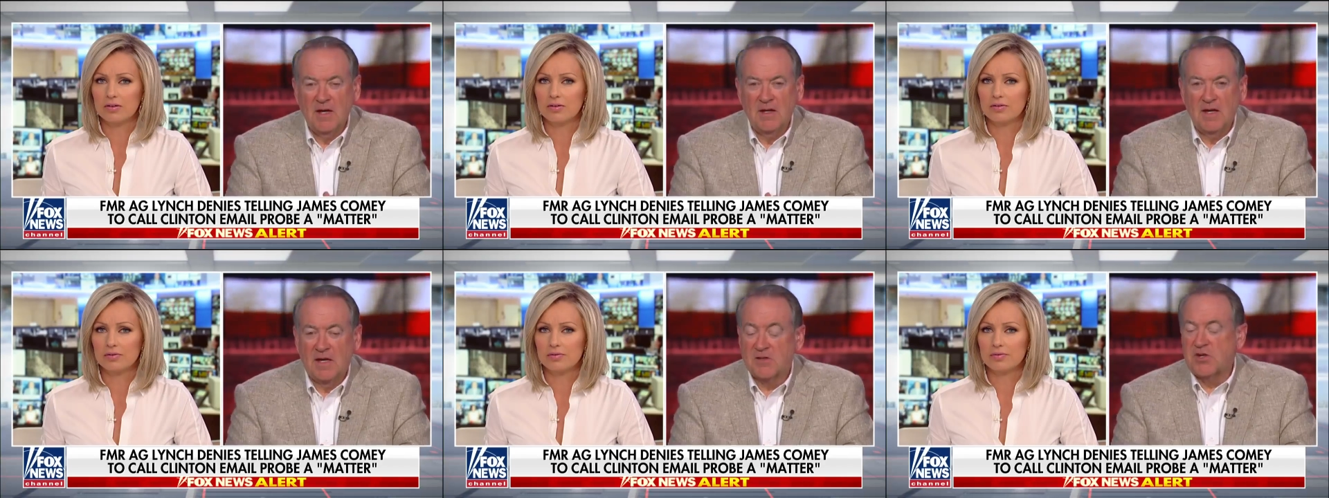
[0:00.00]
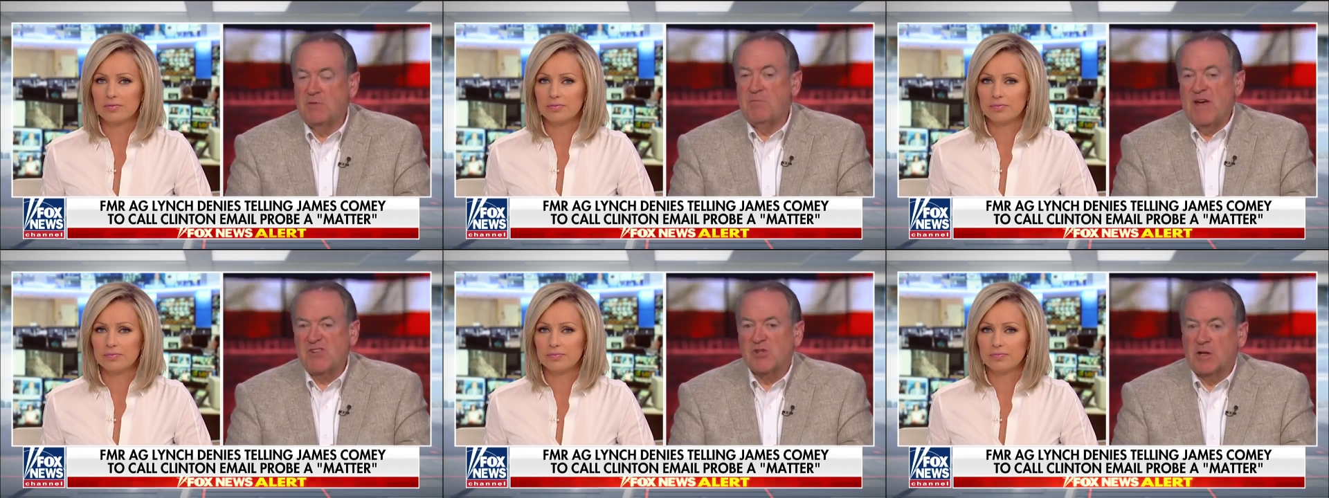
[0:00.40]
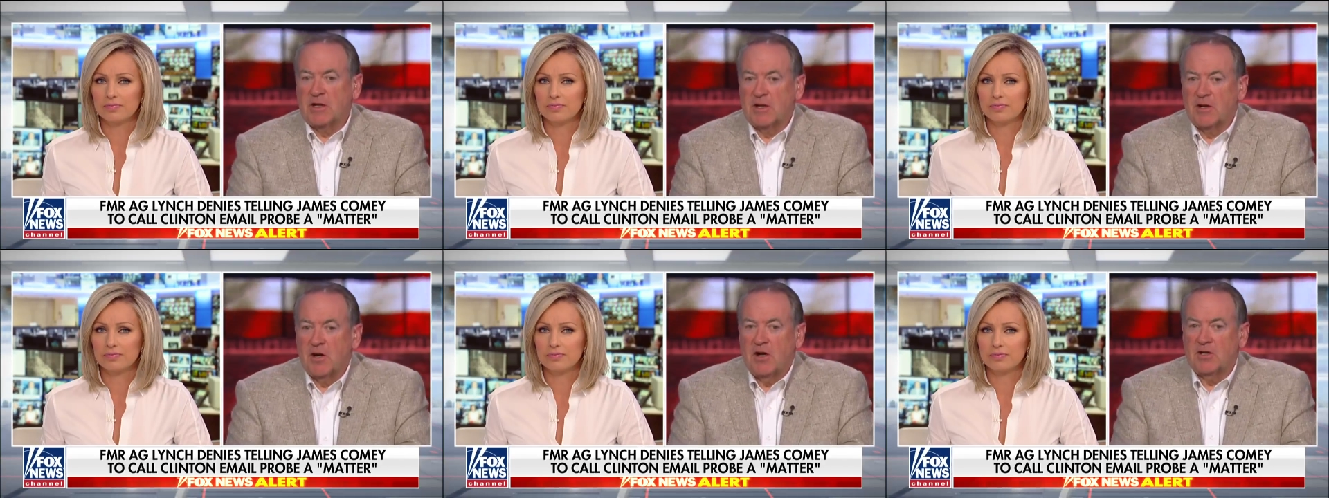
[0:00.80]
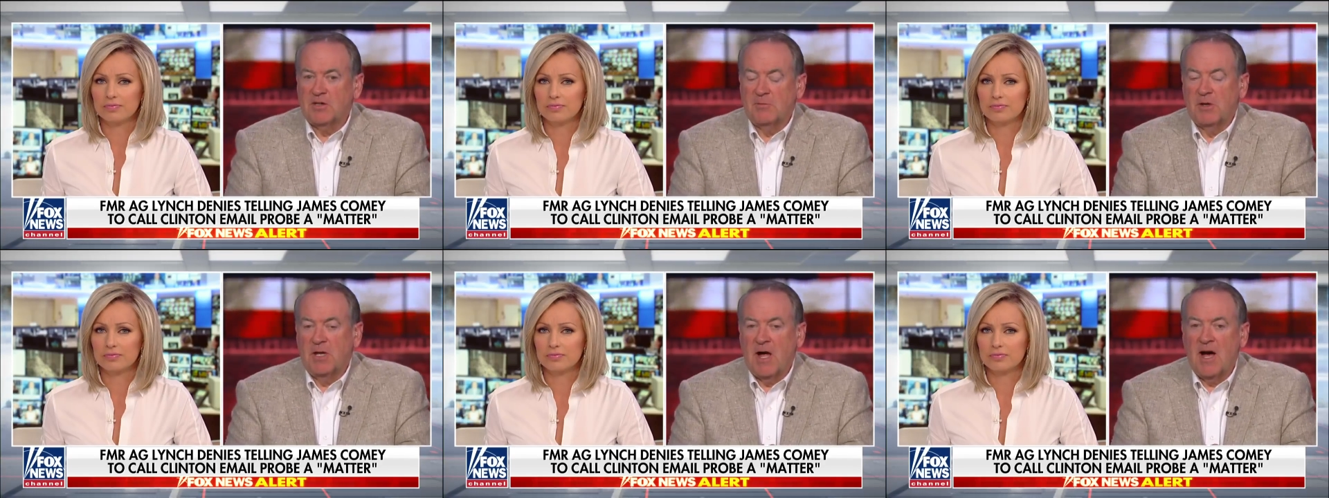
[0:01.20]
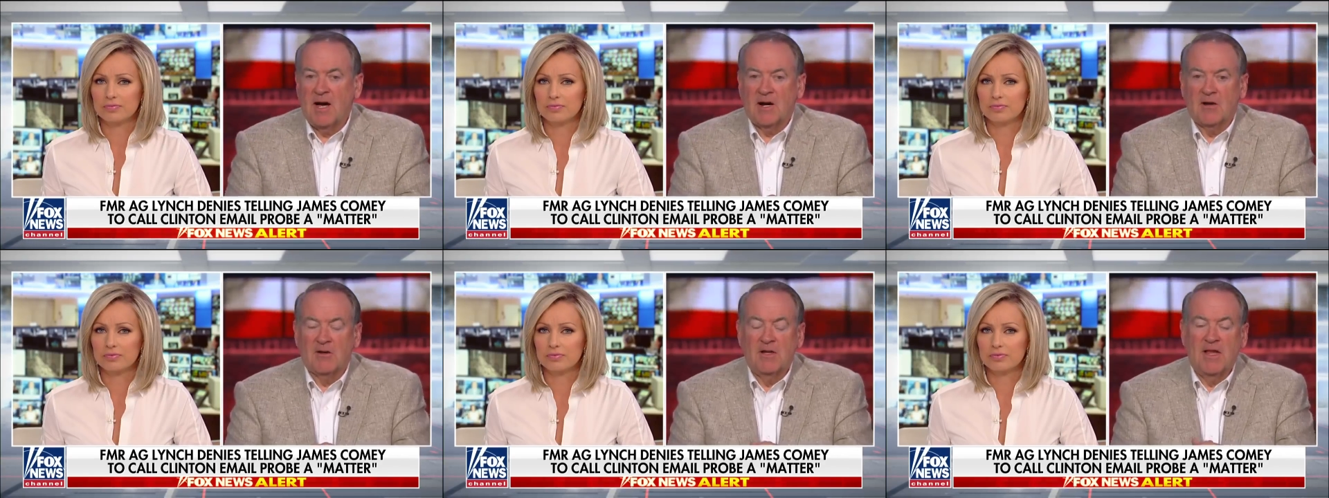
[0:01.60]
Speaker 1: Yeah, she basically called him a
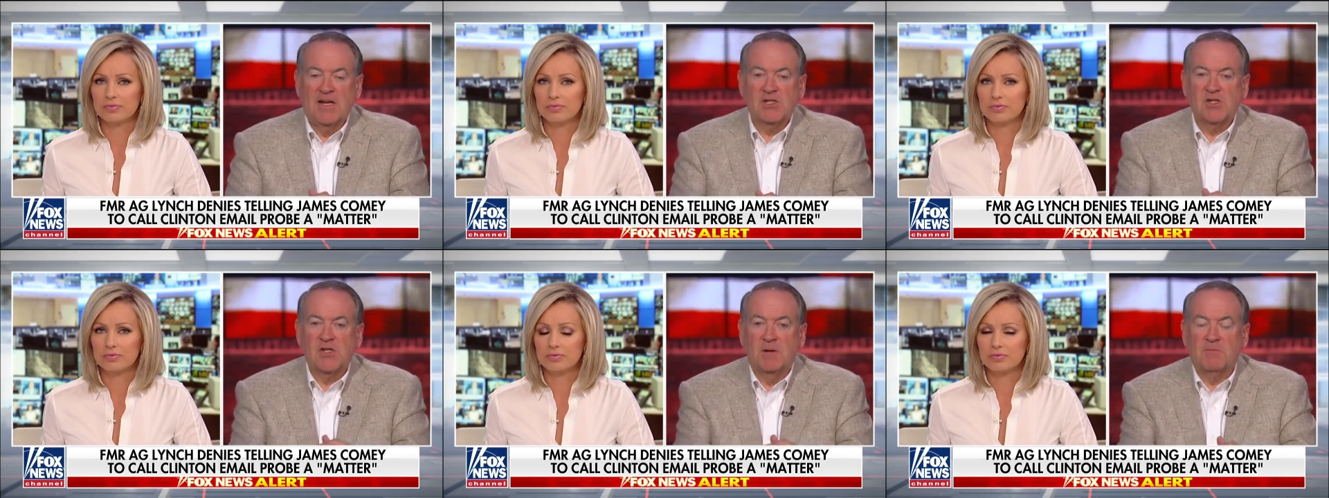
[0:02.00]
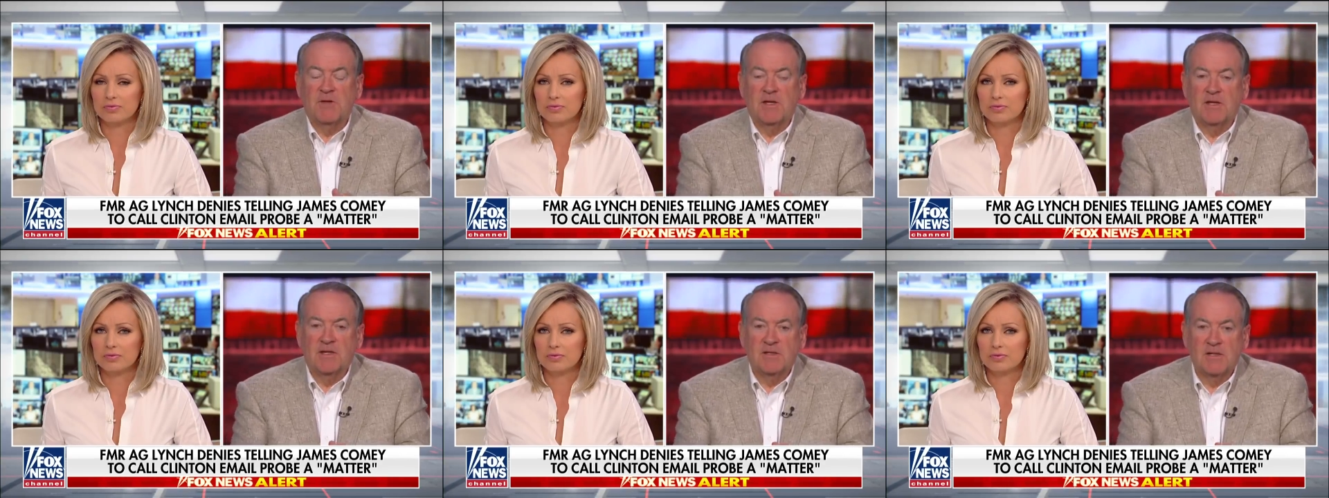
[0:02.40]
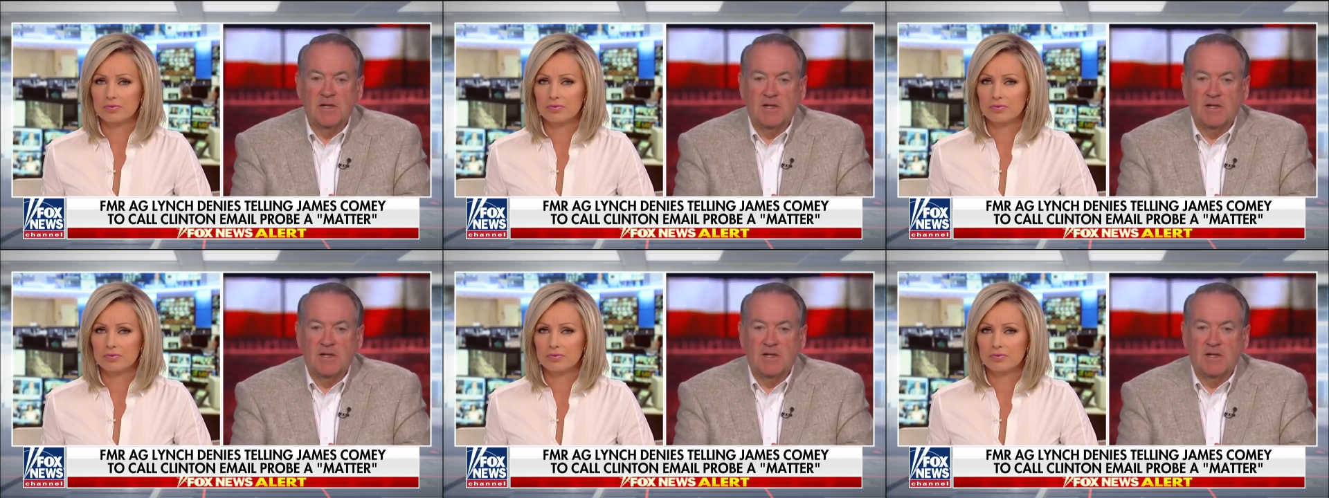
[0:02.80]
liar, and that's something that